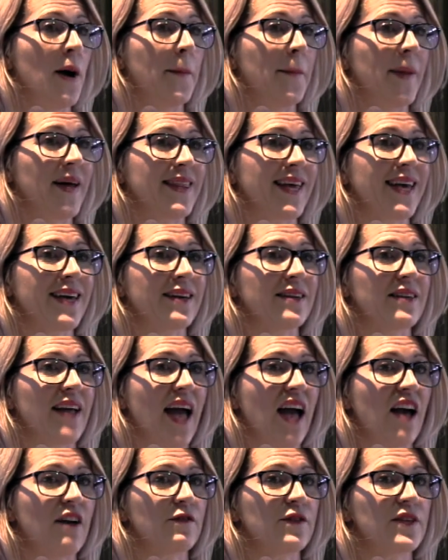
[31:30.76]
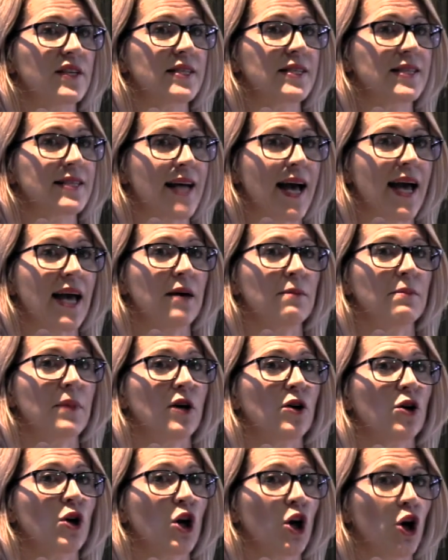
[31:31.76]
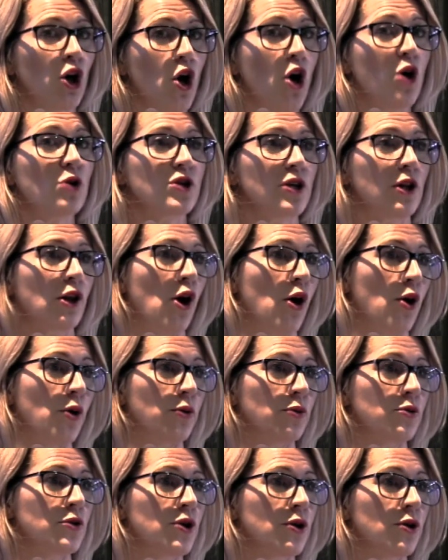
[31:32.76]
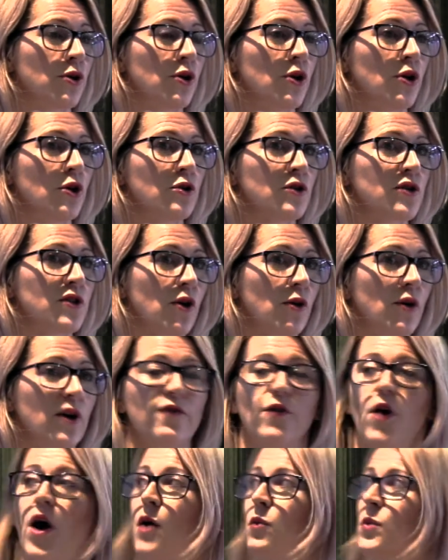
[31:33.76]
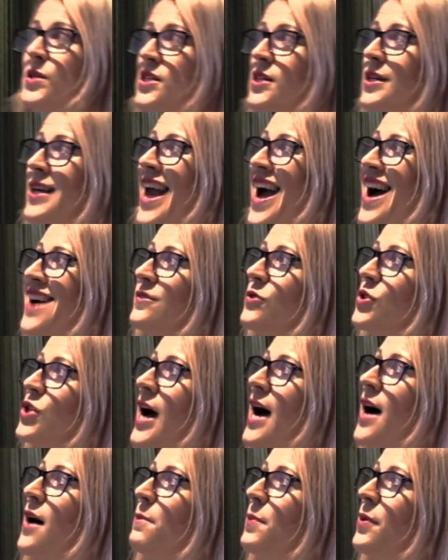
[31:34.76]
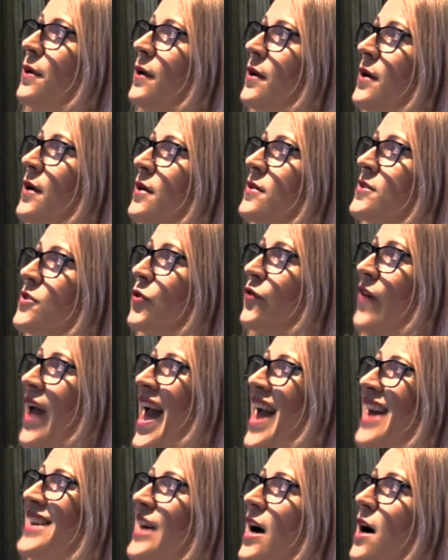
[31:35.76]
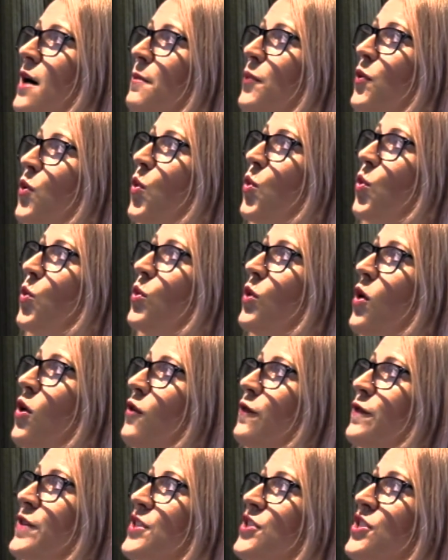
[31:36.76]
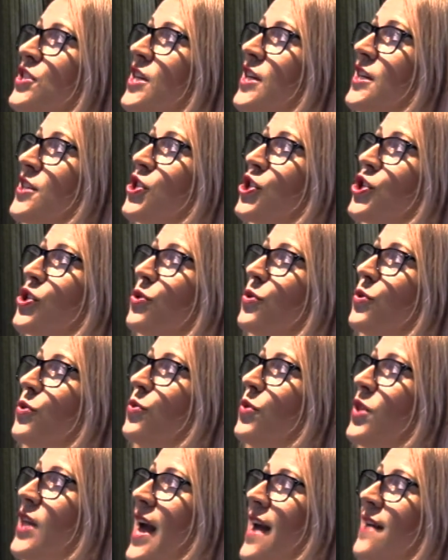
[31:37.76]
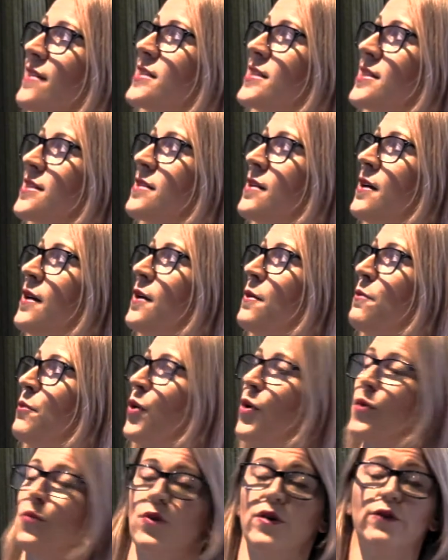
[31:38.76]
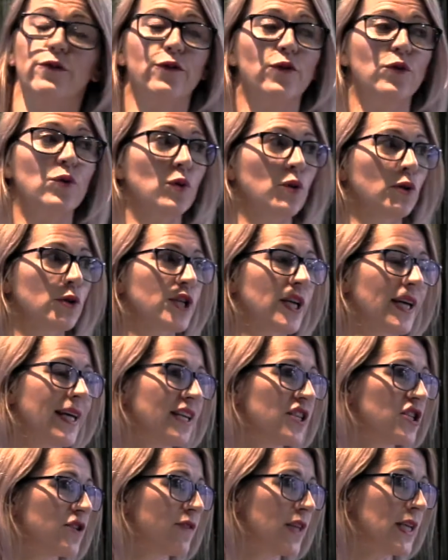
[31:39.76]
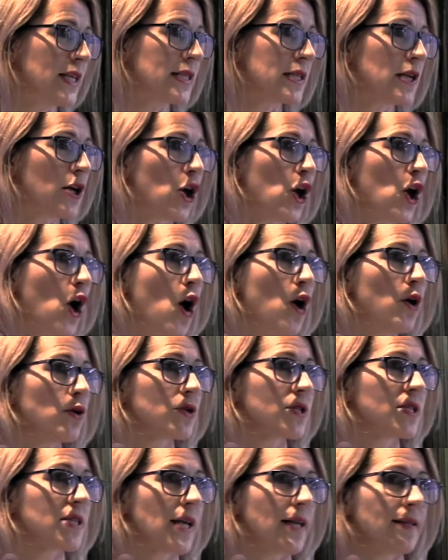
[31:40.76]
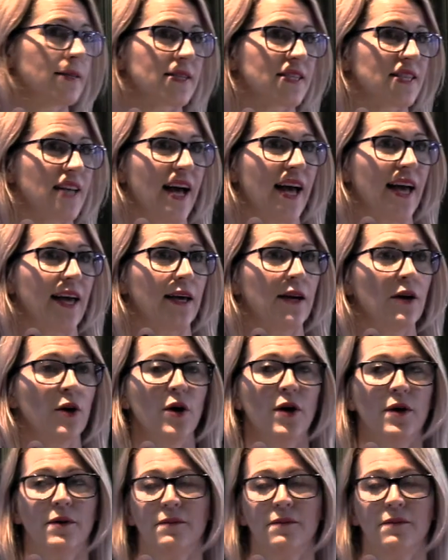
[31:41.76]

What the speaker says: But they can have the same clot load. So if I was to add up all of the tissue that's peripheral to each of these clots and say